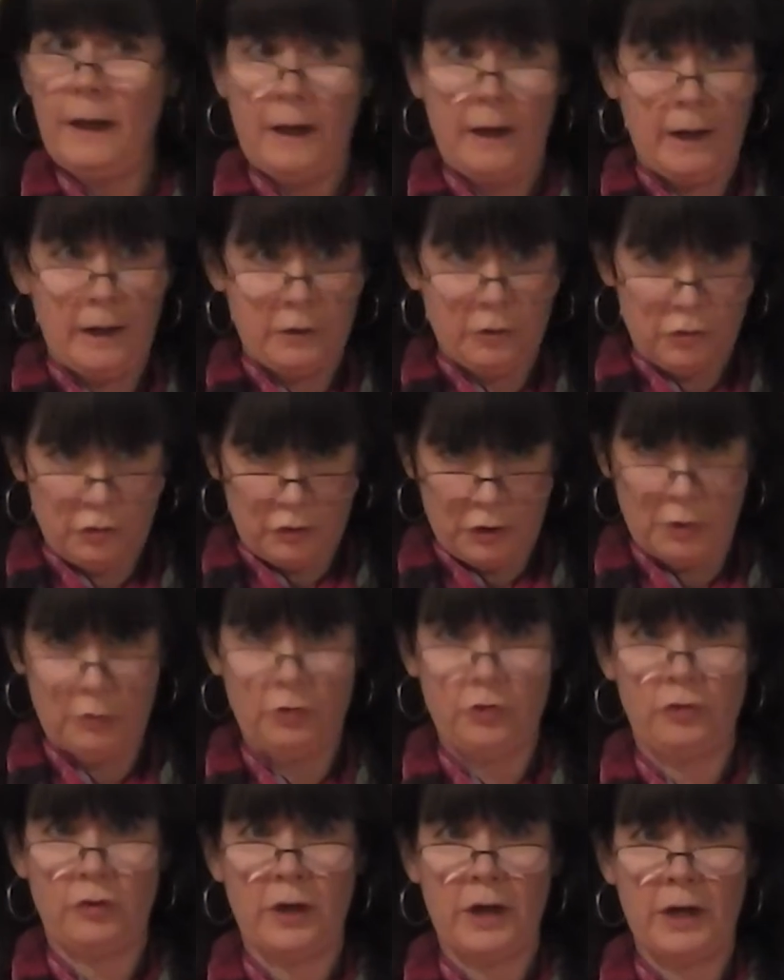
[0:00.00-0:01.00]
And so
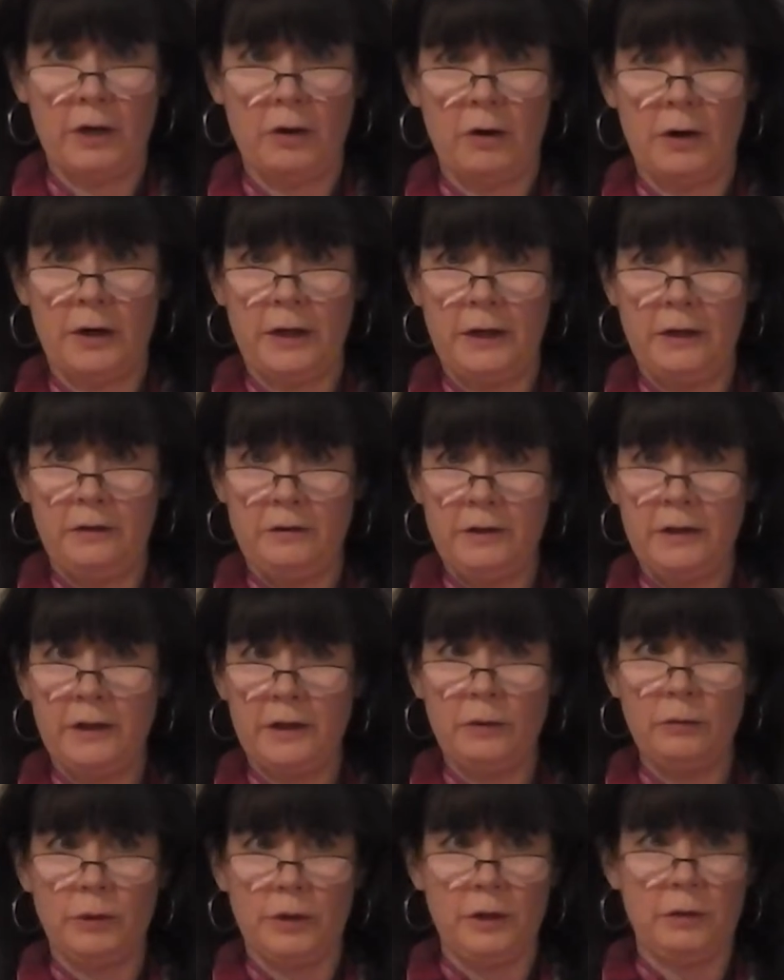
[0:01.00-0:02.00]
stay on he
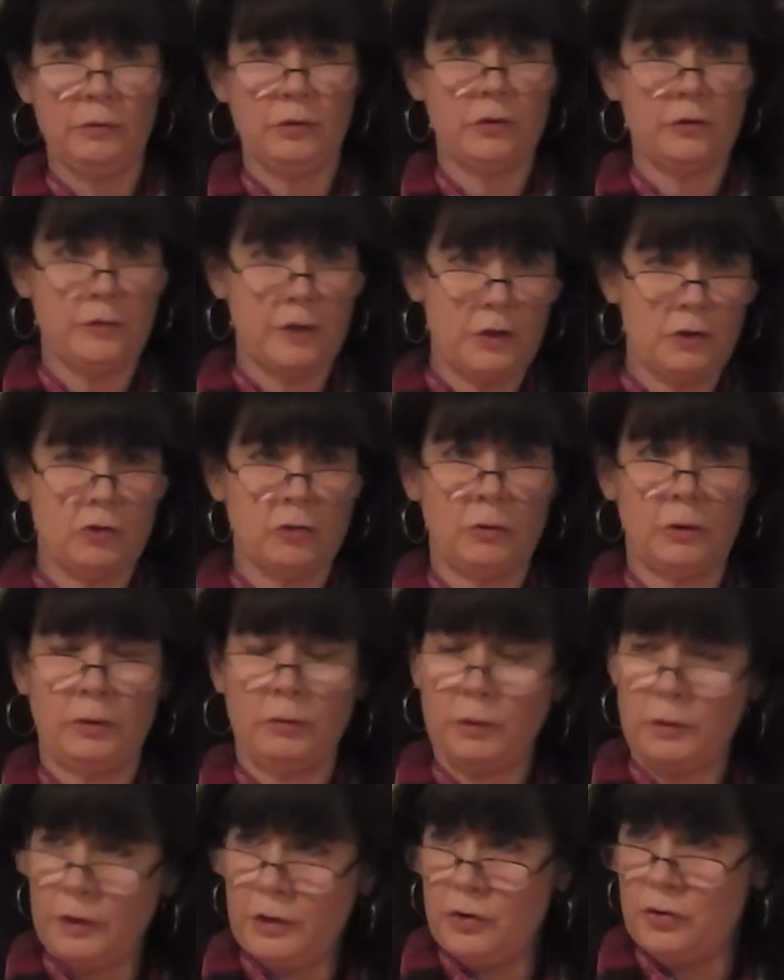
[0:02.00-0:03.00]
did when he was eventually
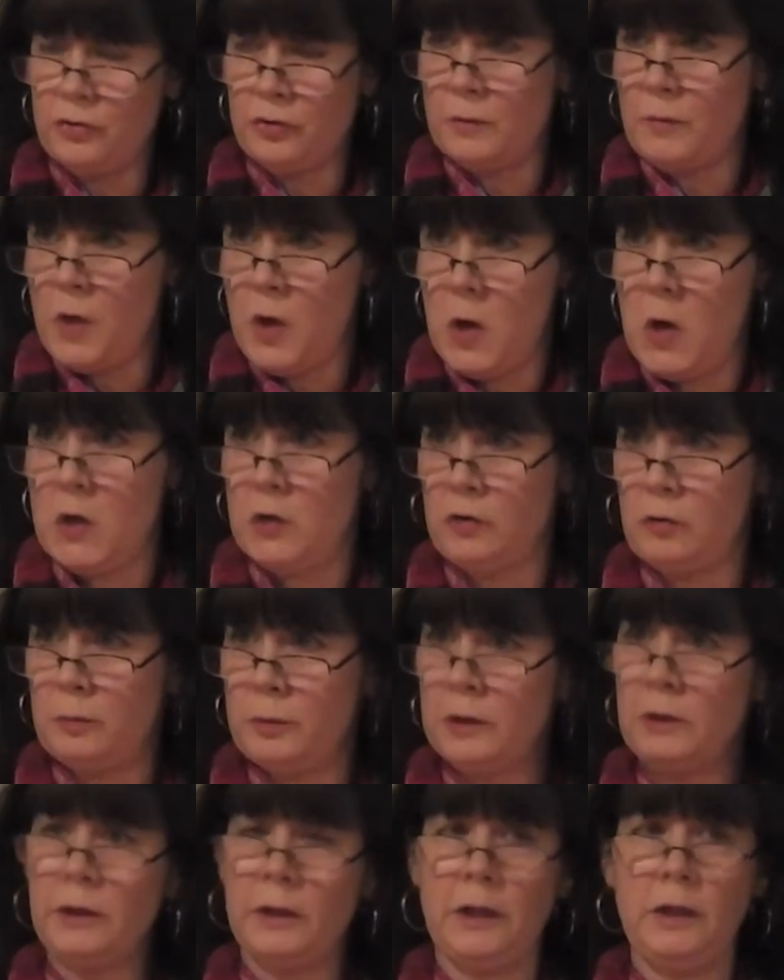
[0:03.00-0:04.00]
released from the
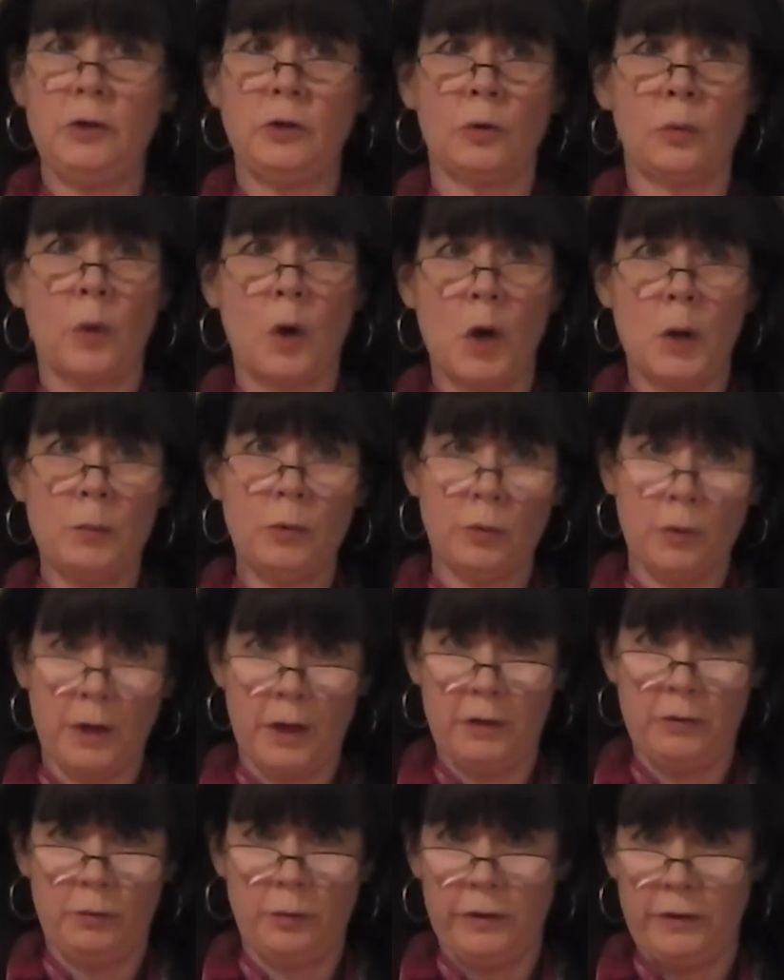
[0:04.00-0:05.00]
hospital, and he
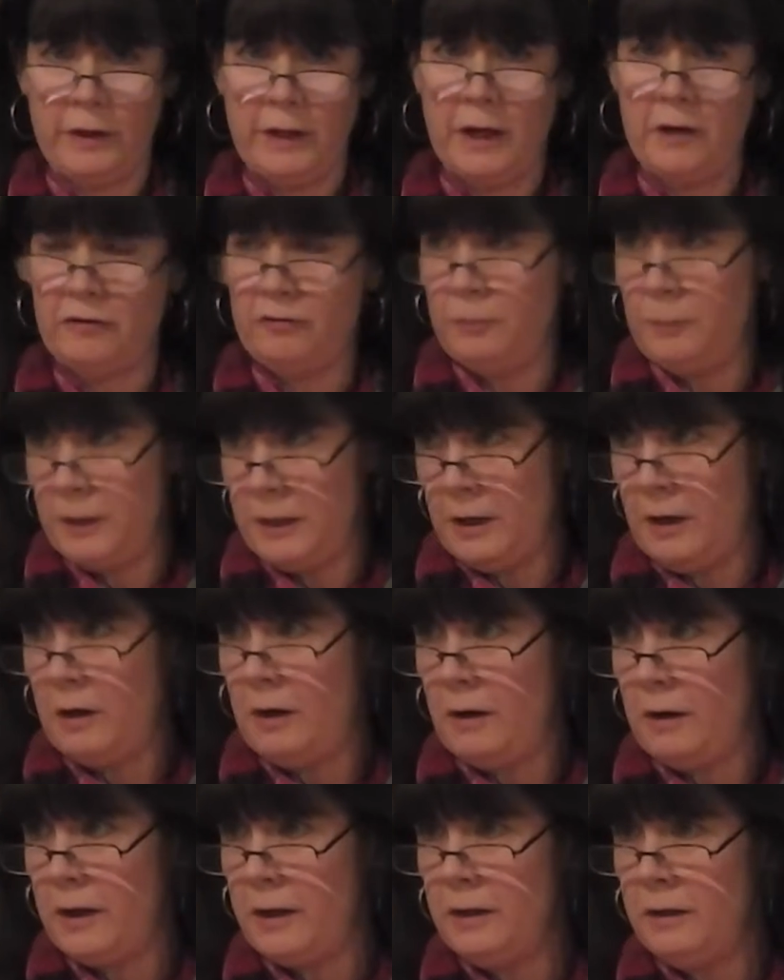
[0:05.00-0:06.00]
corroborated with the
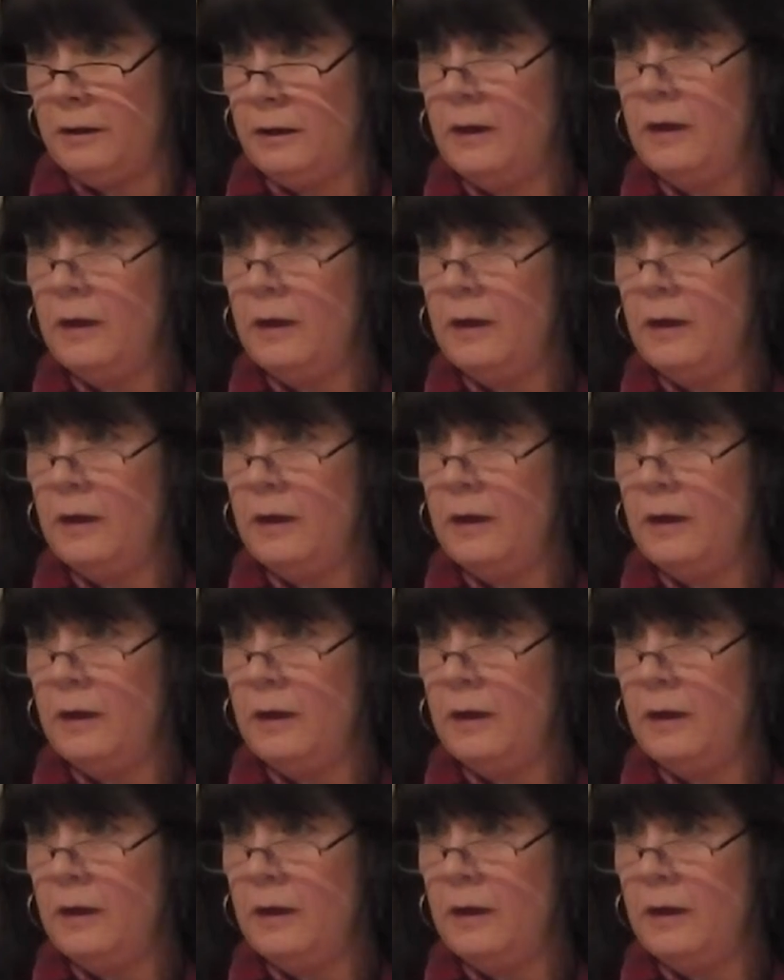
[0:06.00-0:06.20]
FBI.